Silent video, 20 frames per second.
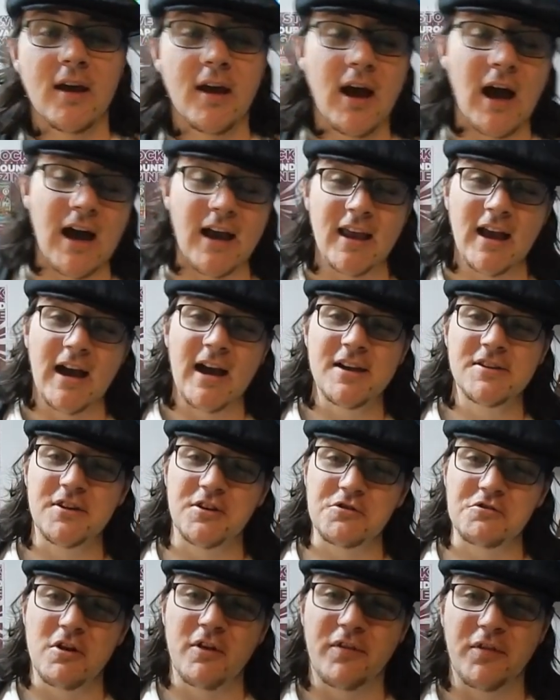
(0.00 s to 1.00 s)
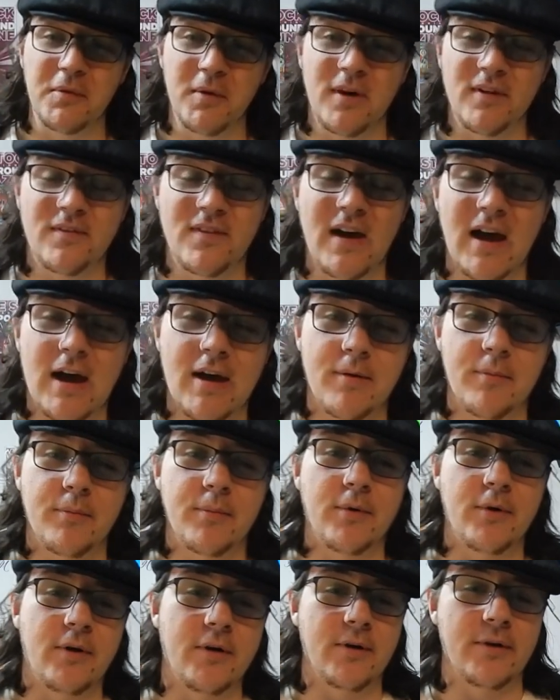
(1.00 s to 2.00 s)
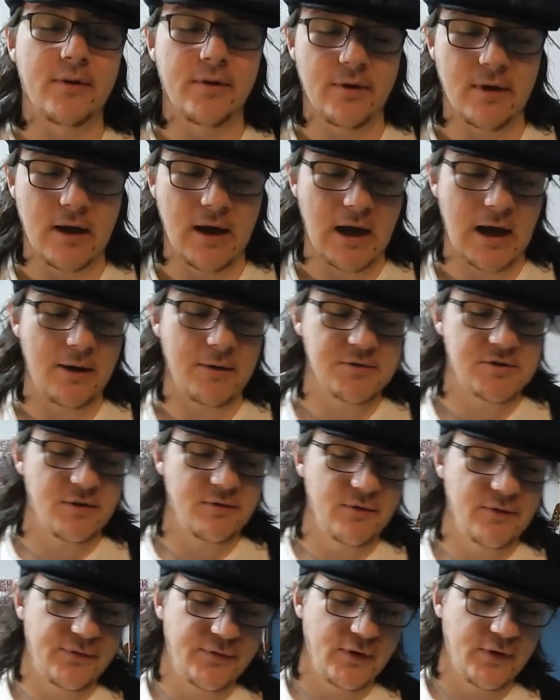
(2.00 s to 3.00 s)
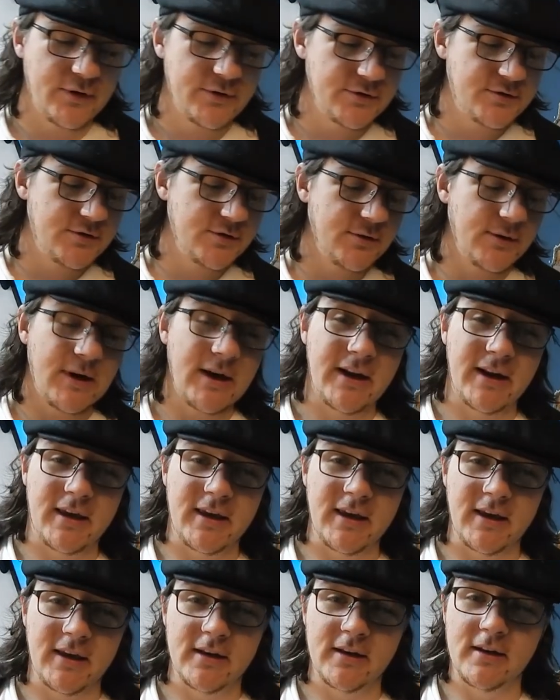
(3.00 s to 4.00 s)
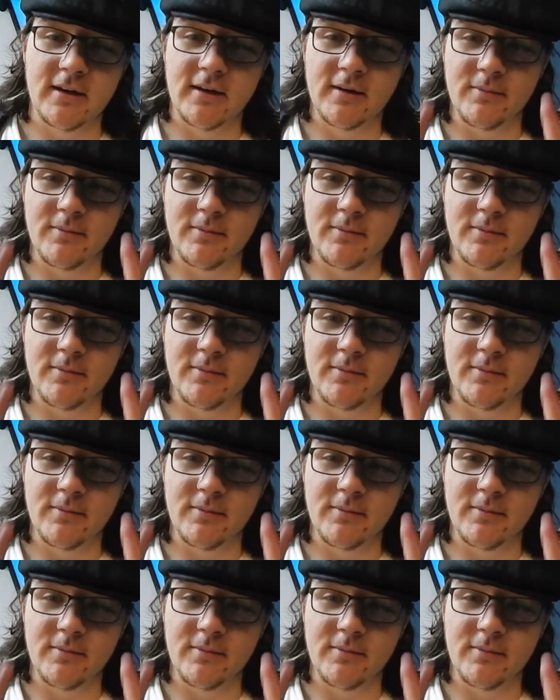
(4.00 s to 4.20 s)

Hi guys, not sure if you heard that, but I was on the phone to Innokin